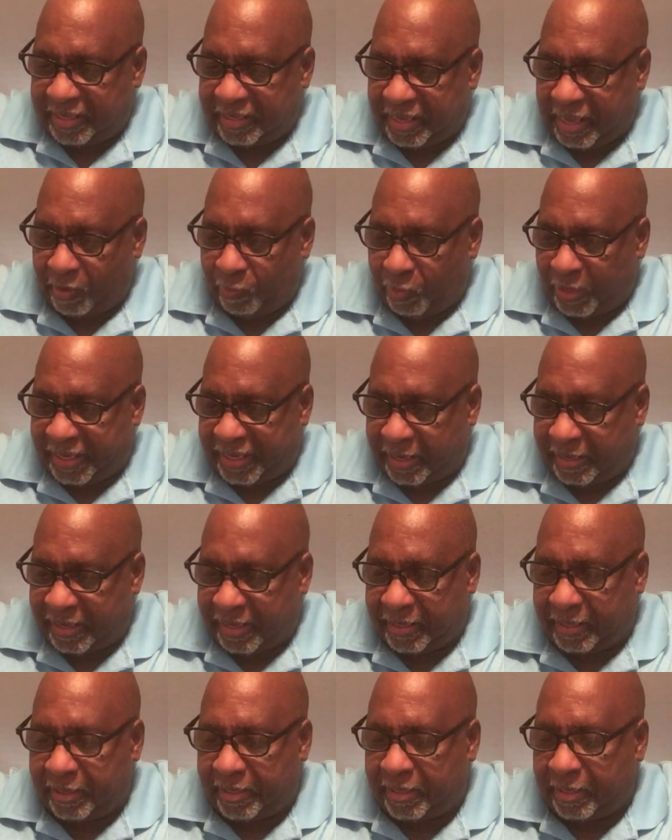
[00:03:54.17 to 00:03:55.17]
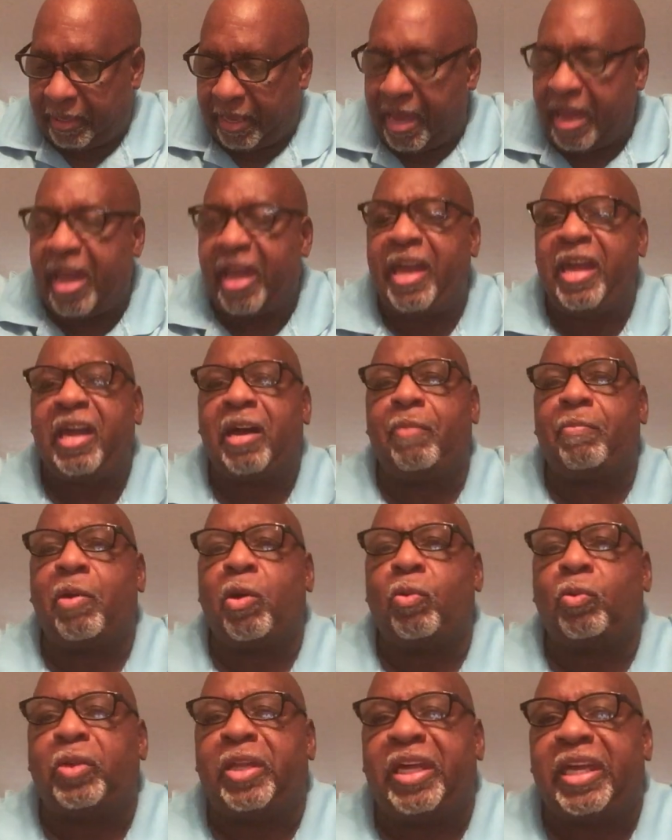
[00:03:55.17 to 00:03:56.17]
that we can have
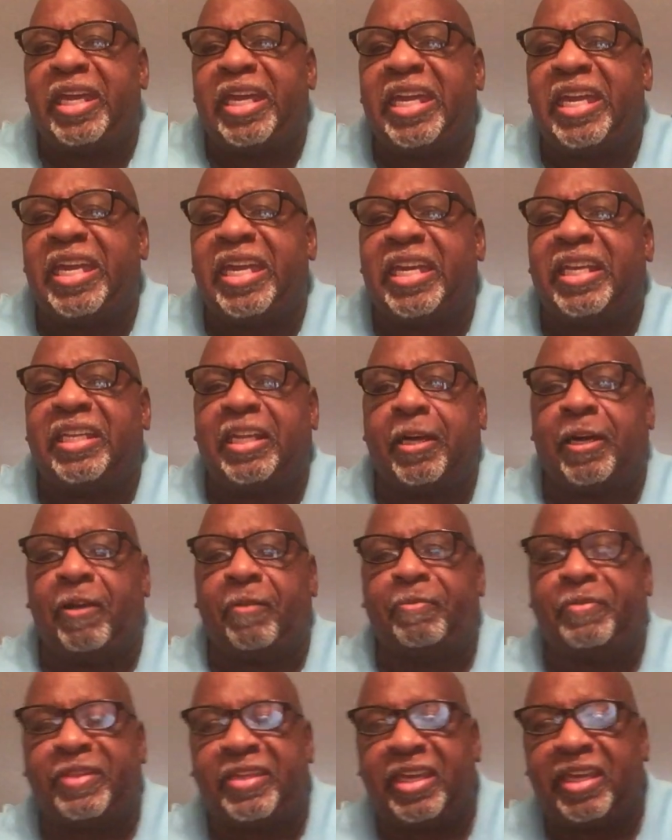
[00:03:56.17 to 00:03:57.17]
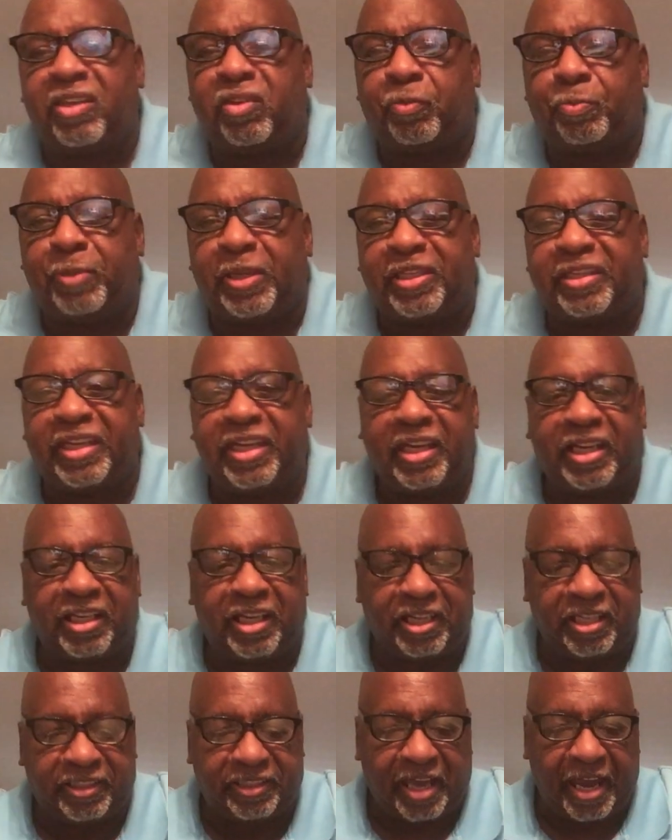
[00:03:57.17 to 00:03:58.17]
on the end of this
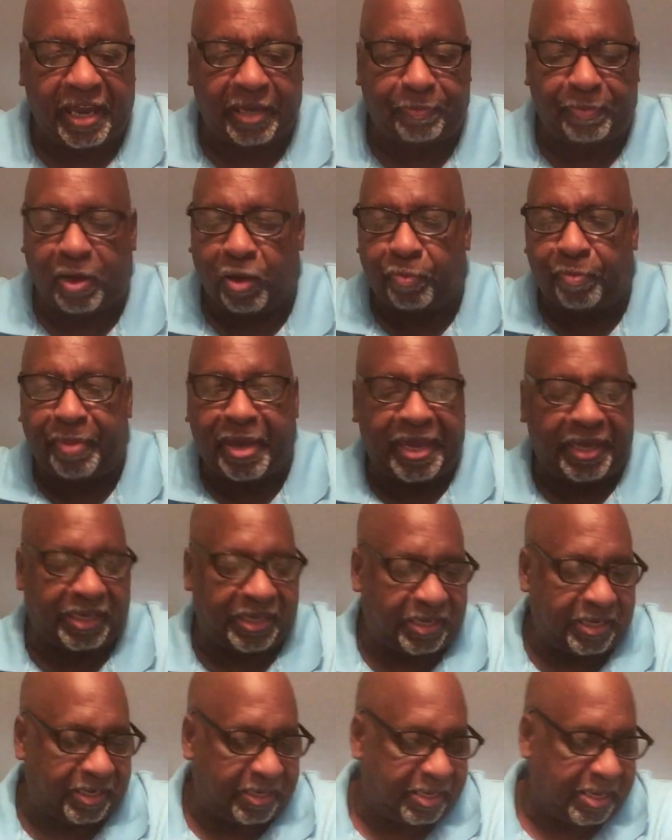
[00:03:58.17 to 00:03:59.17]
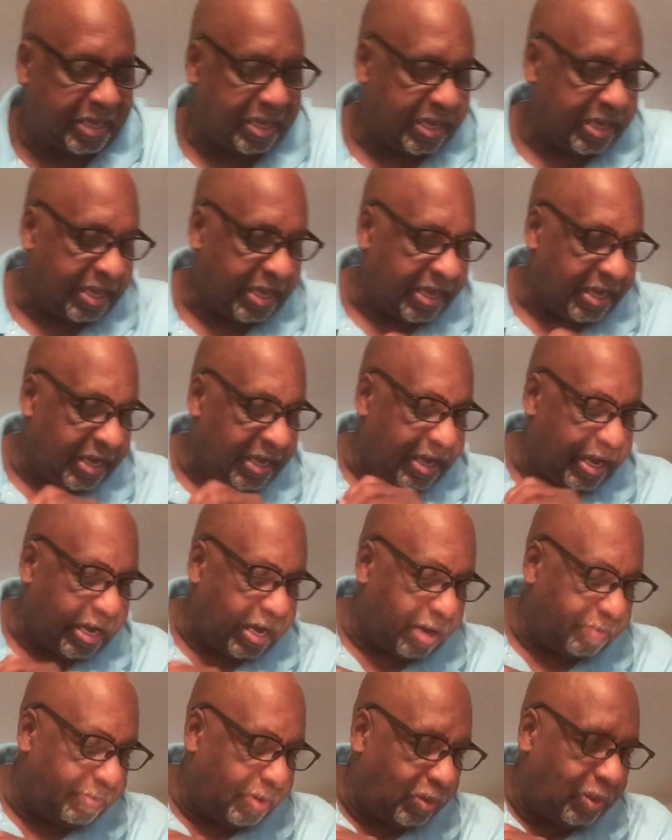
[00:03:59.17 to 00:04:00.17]
particular type of making.
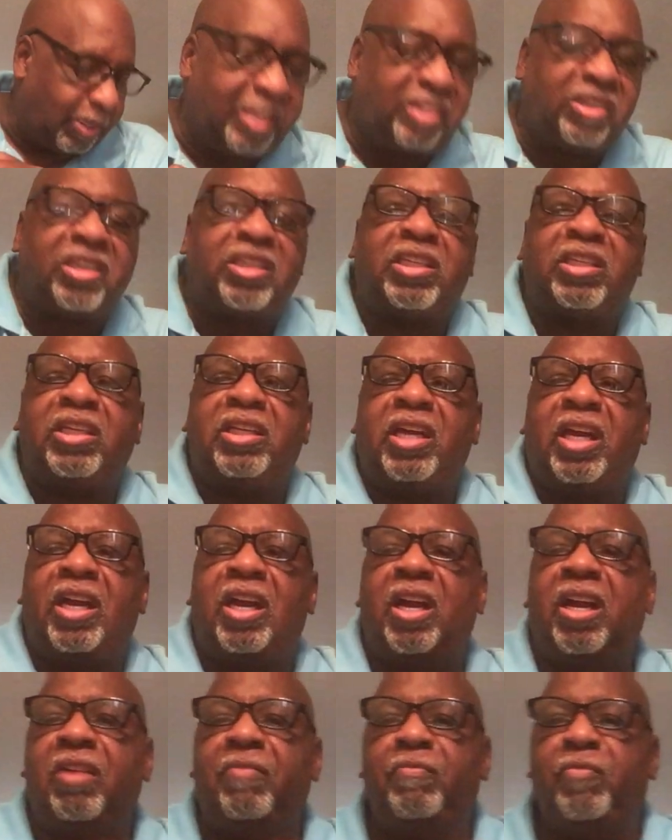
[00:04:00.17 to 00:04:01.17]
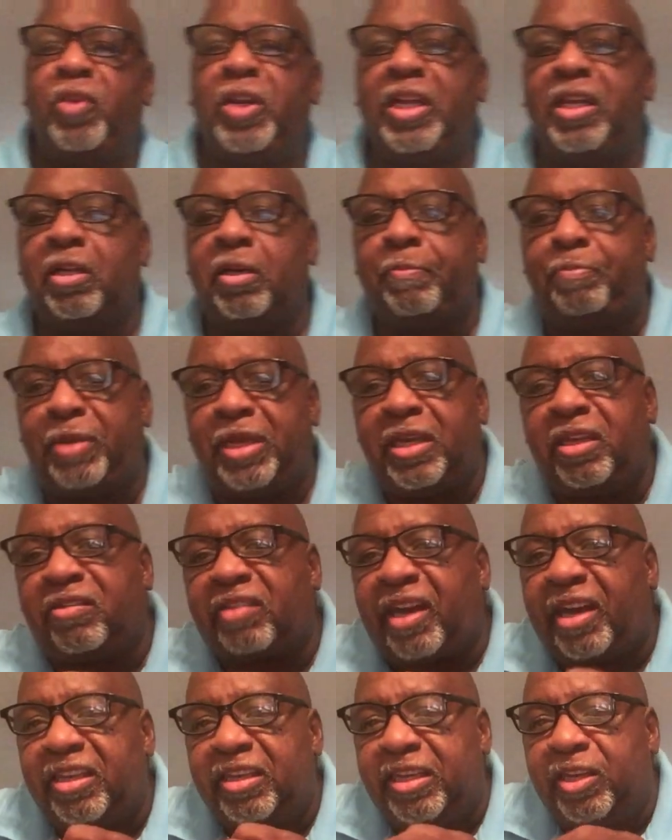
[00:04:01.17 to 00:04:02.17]
I'm let you see every little
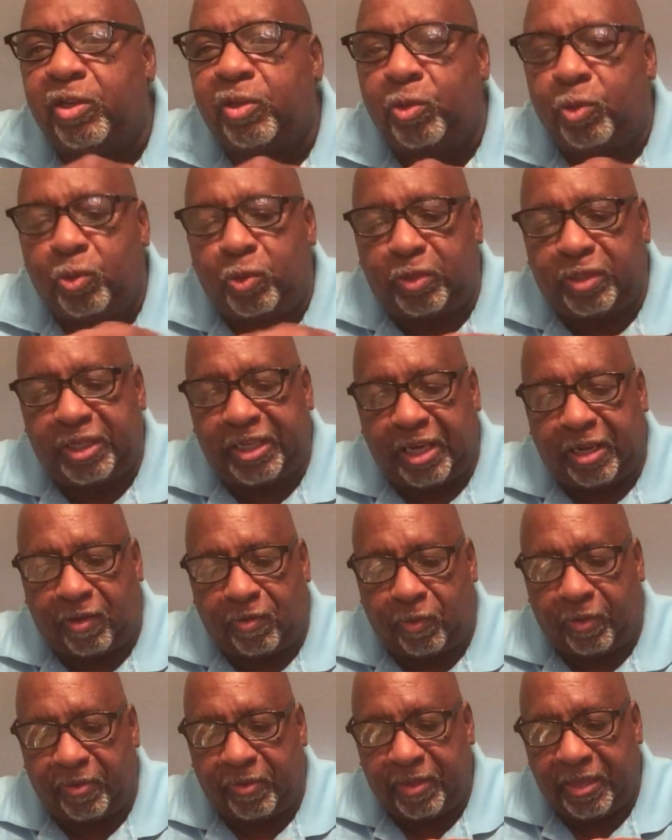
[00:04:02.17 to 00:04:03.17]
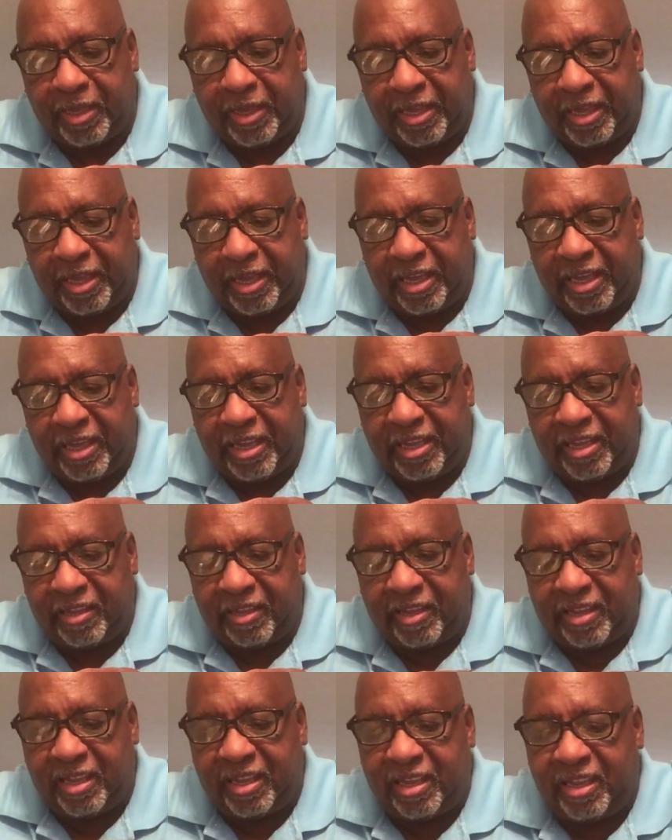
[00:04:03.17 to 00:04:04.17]
piece I use and all.
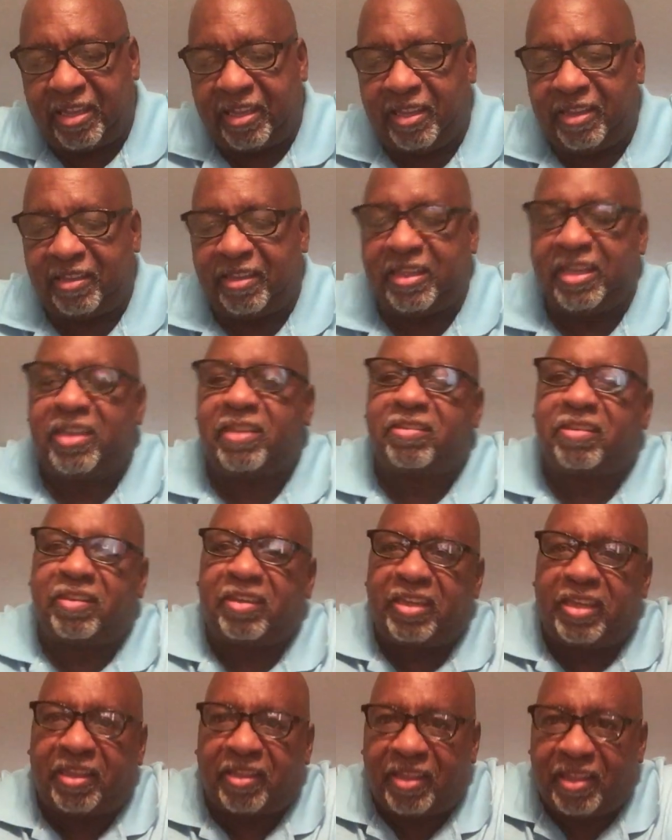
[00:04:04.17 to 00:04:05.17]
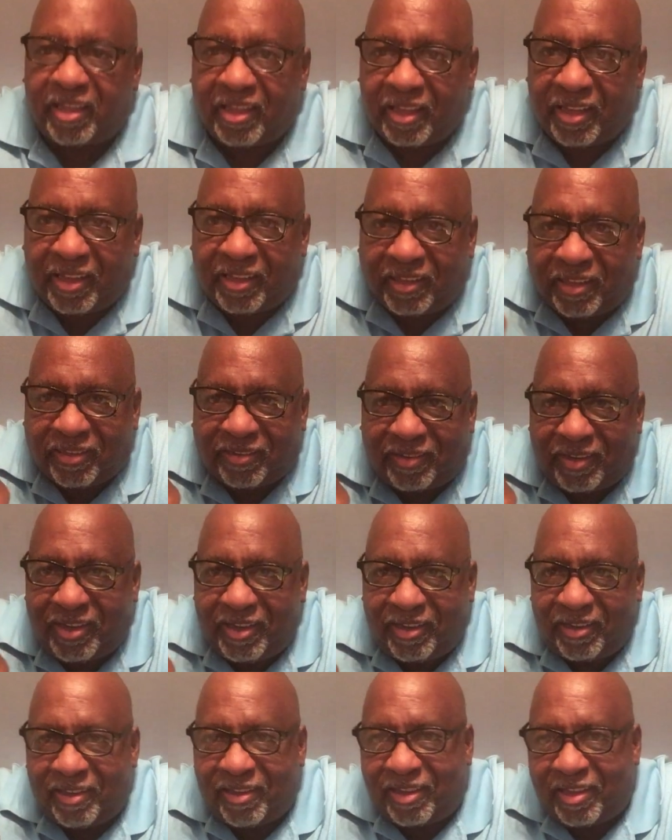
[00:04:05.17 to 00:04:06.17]
This, you
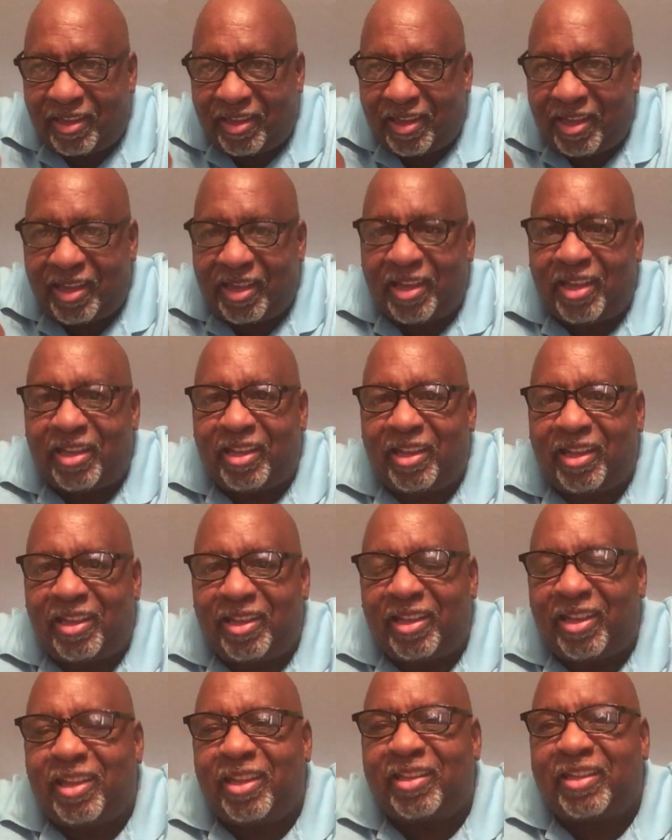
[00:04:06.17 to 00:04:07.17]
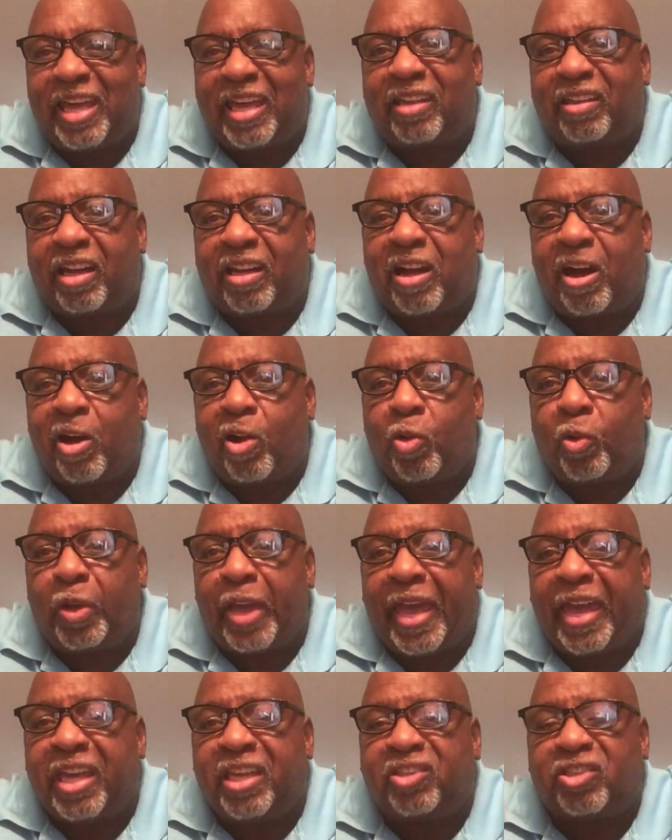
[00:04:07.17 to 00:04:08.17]
see it? That's
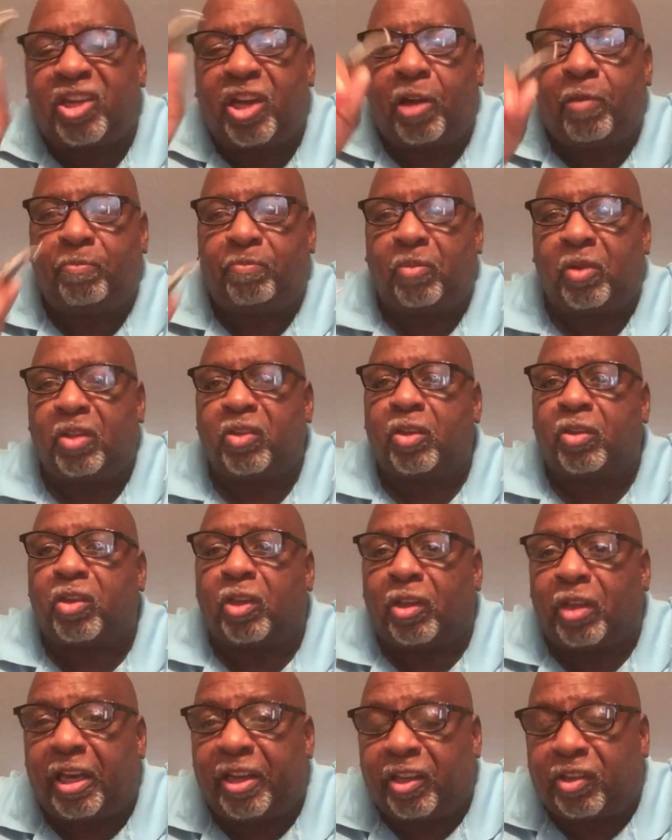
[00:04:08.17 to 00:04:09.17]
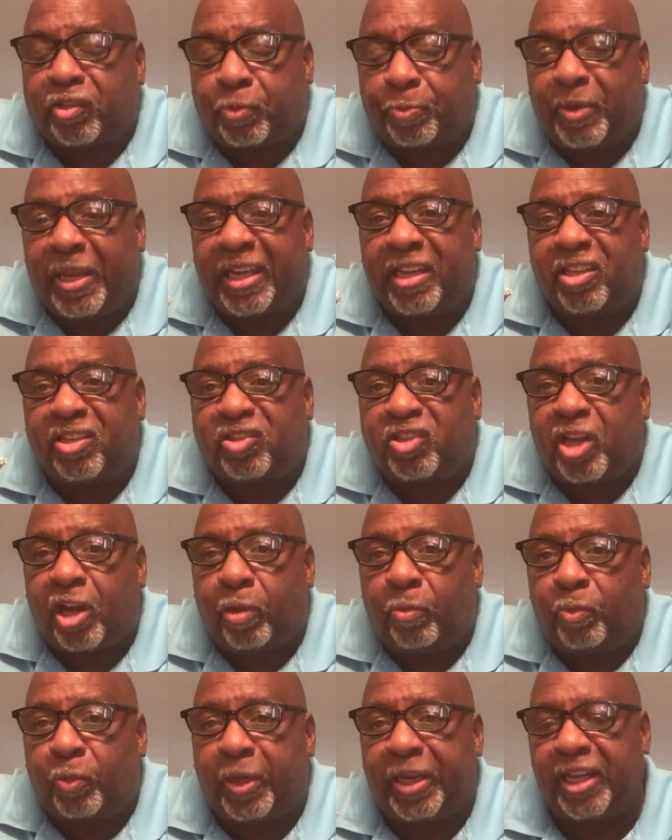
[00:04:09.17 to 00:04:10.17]
called a split
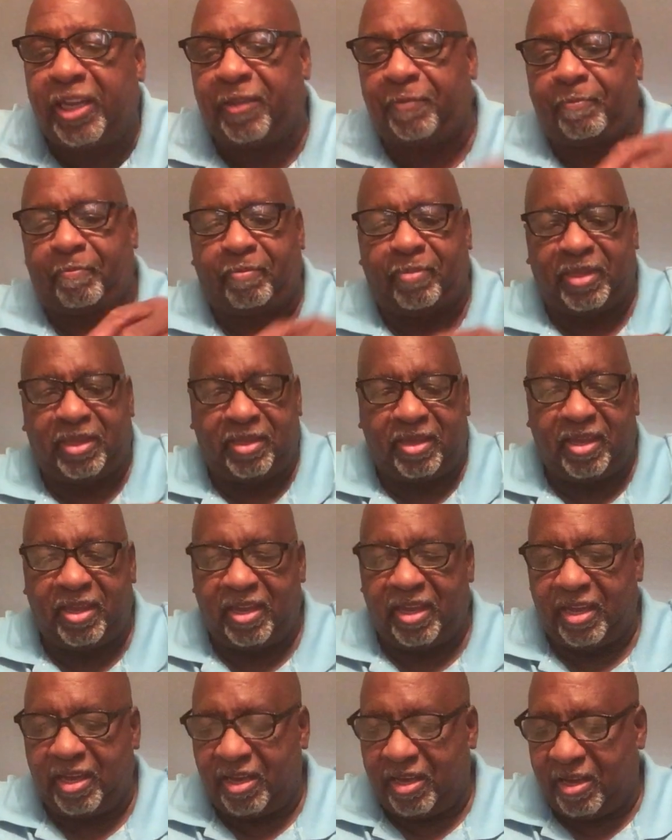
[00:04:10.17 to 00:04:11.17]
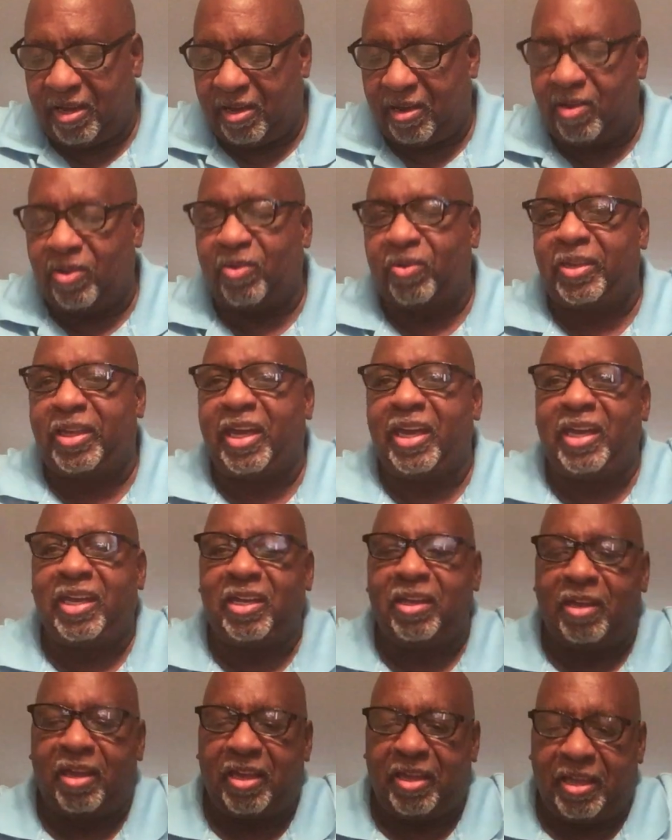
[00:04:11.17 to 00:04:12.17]
jump ring.
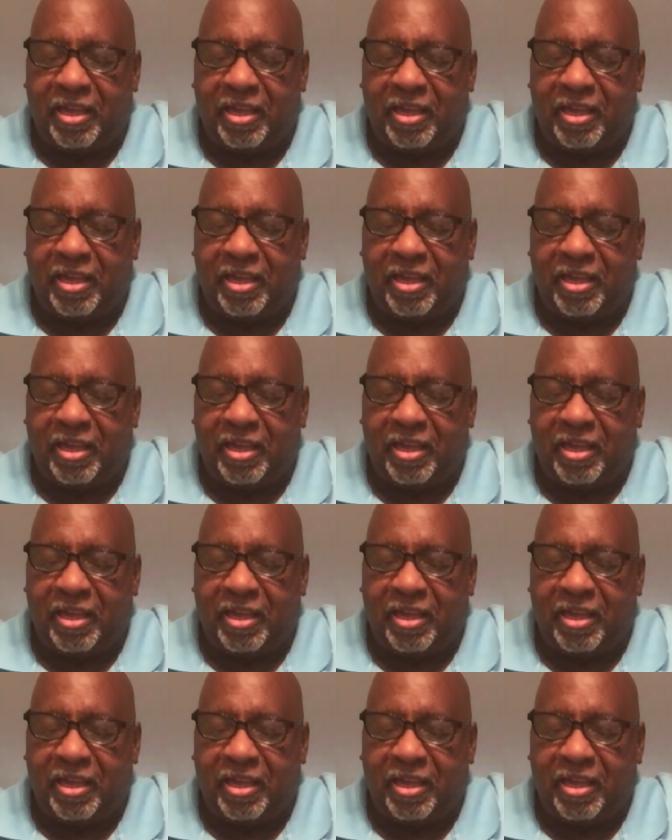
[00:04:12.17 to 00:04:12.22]
Okay.